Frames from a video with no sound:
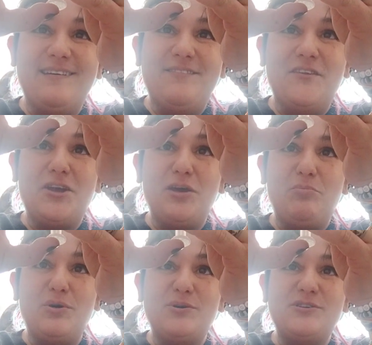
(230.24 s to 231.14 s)
And then I
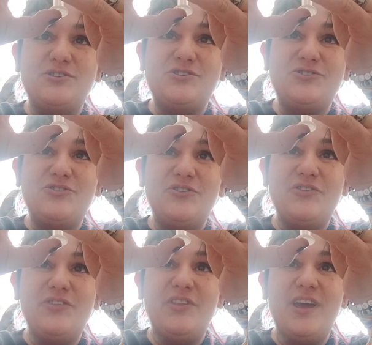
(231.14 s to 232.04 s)
push
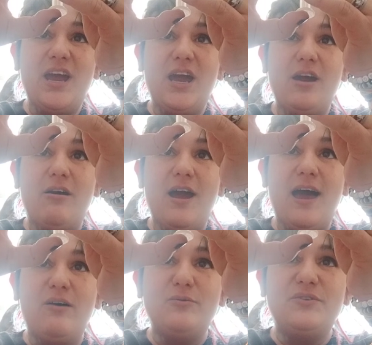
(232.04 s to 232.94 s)
the air
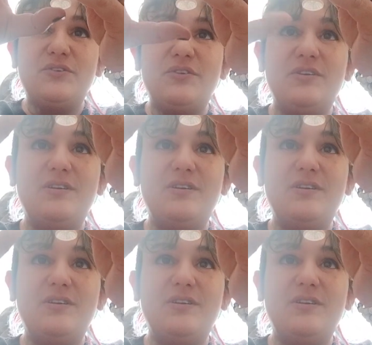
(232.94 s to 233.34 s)
out.